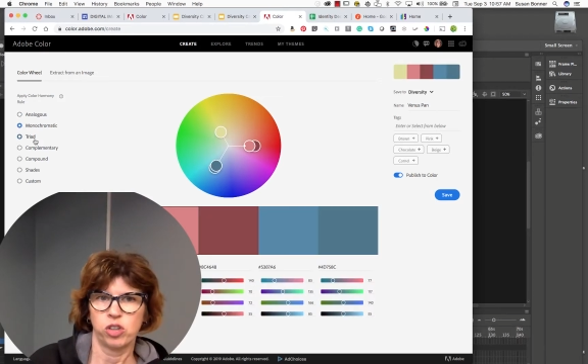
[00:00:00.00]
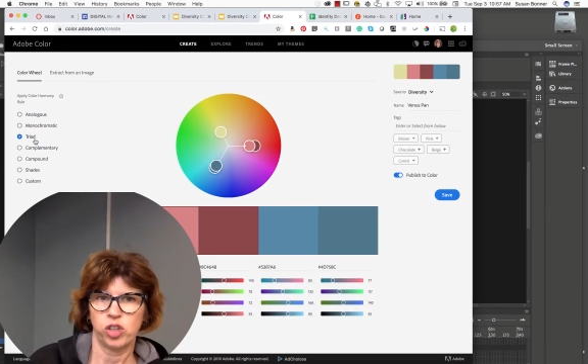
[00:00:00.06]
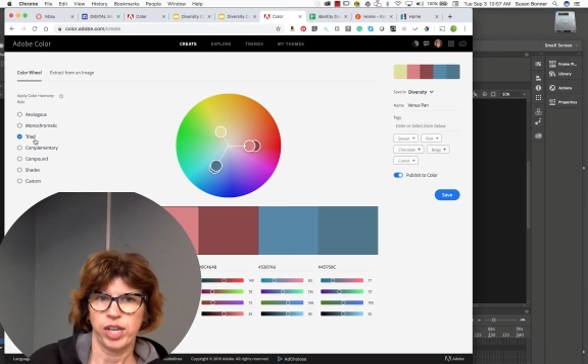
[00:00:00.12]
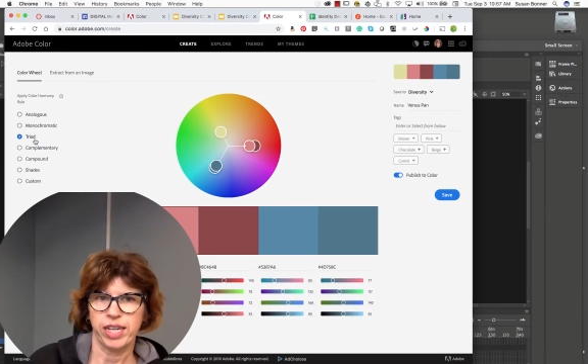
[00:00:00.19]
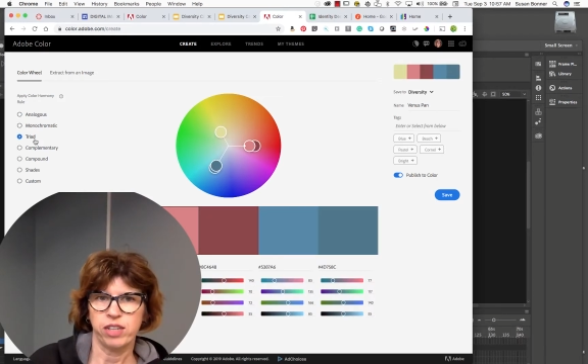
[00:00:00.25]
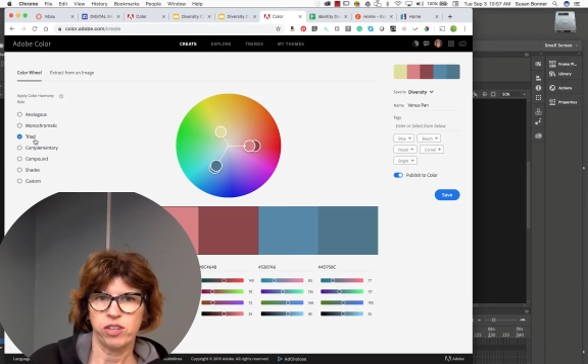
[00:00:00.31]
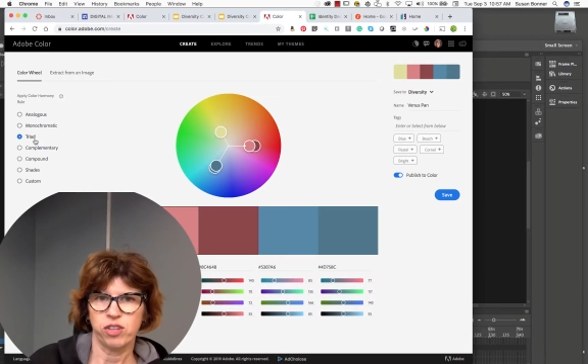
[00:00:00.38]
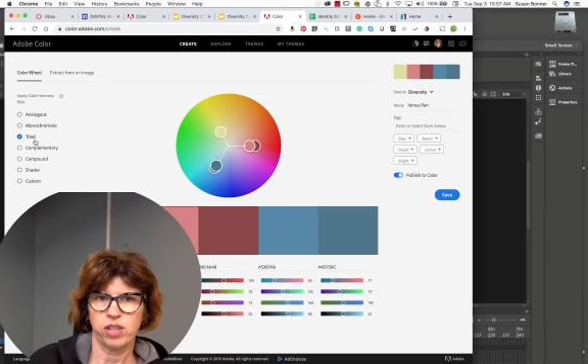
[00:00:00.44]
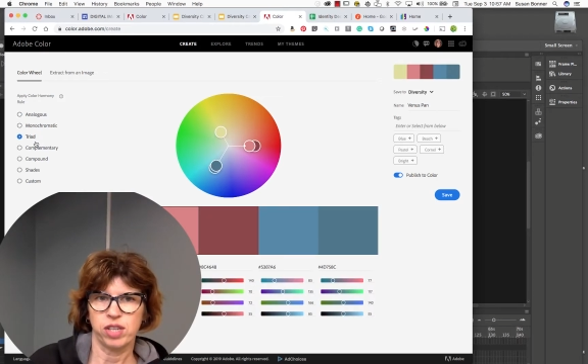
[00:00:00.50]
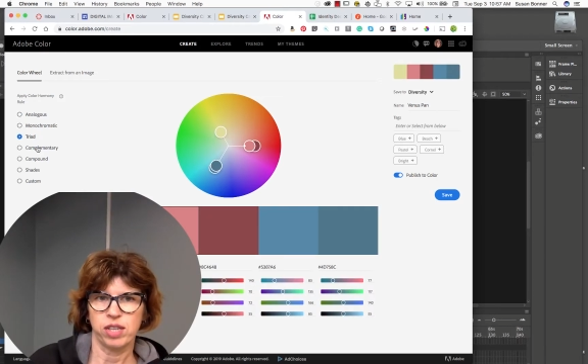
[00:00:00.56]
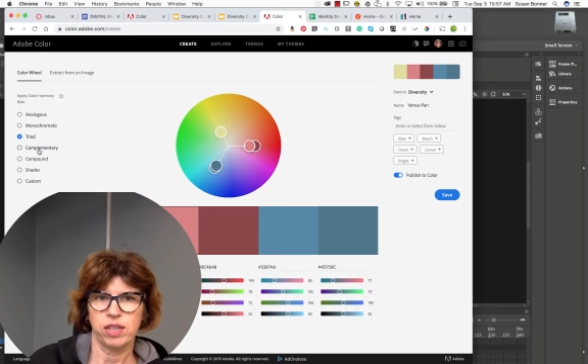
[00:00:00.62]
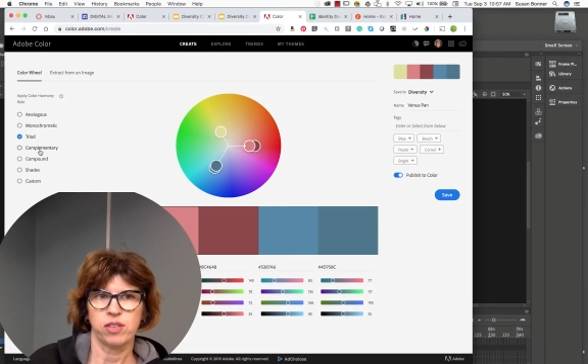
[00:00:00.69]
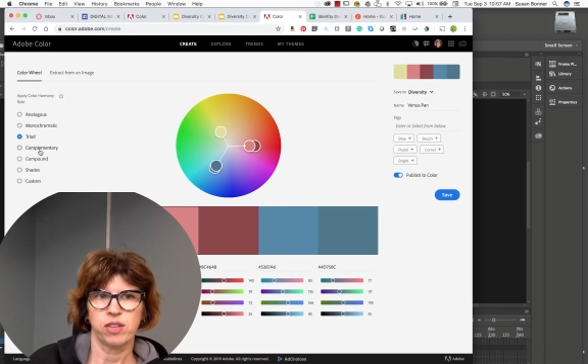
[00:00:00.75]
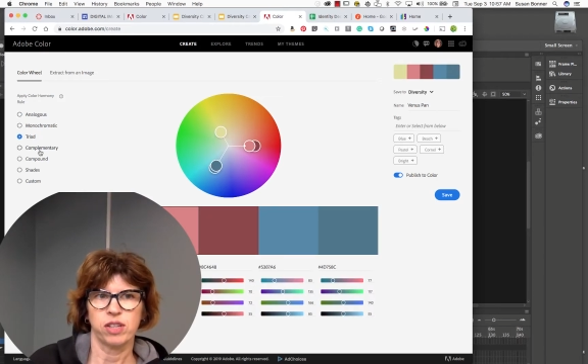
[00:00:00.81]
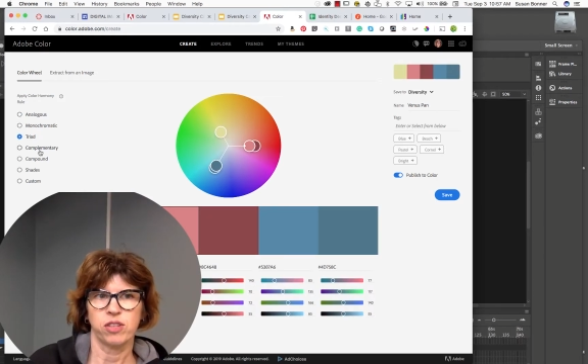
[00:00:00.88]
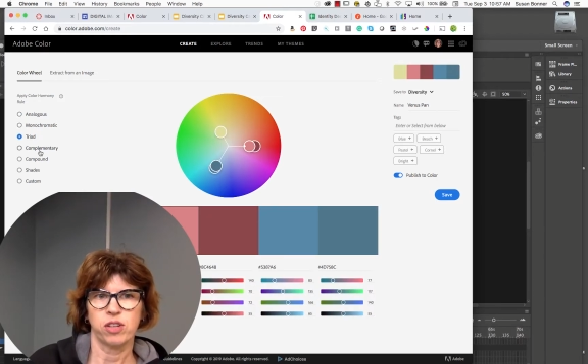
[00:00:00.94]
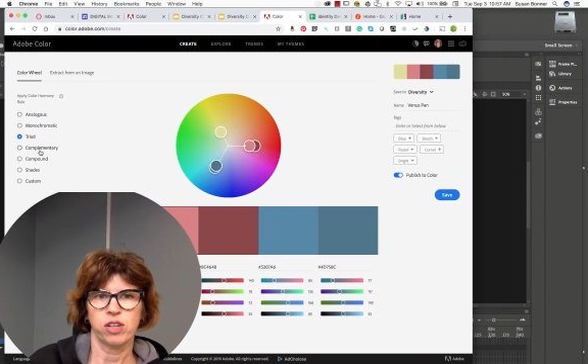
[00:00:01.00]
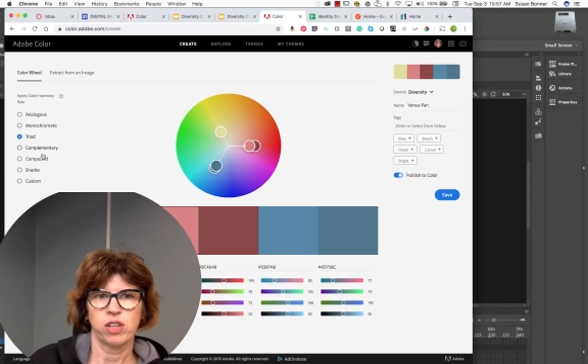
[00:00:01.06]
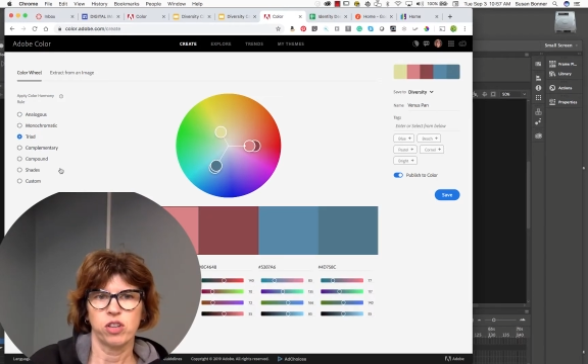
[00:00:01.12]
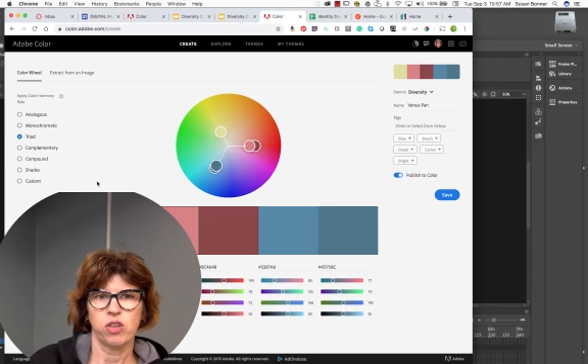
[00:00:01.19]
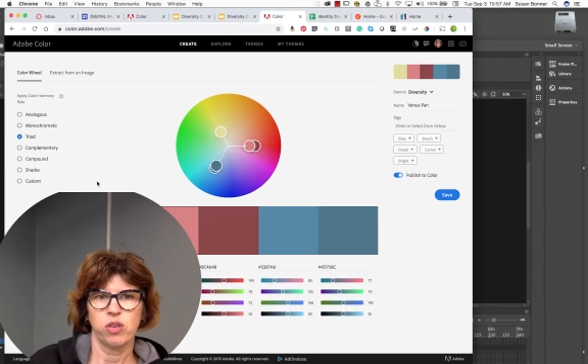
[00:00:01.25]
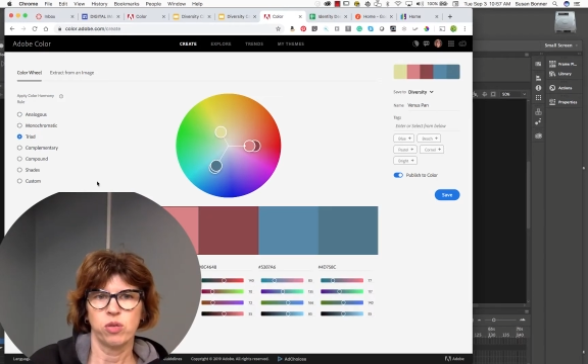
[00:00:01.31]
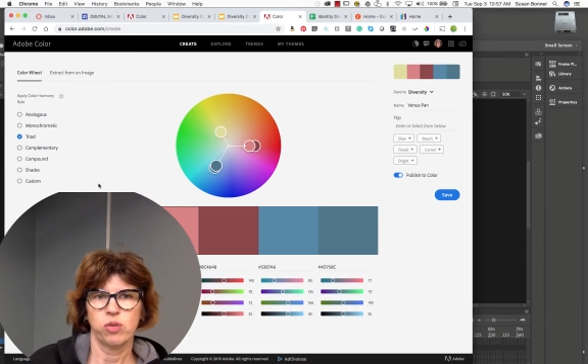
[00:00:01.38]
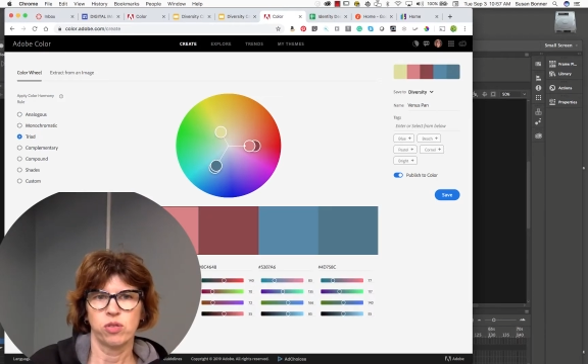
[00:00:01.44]
change these, it's going to
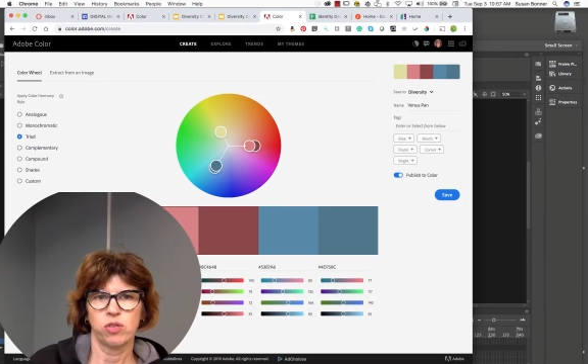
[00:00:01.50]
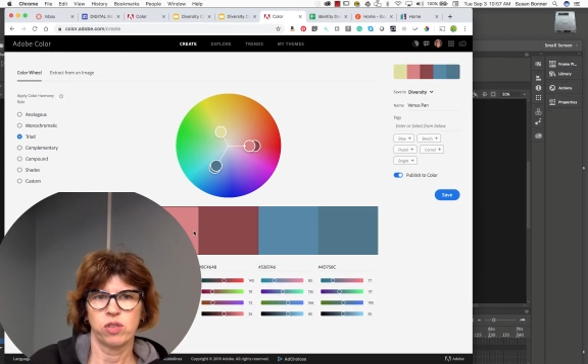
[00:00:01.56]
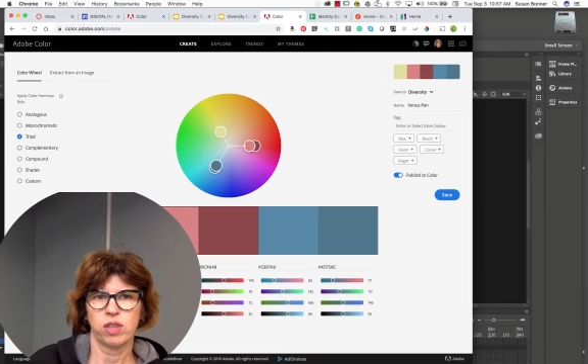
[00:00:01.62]
use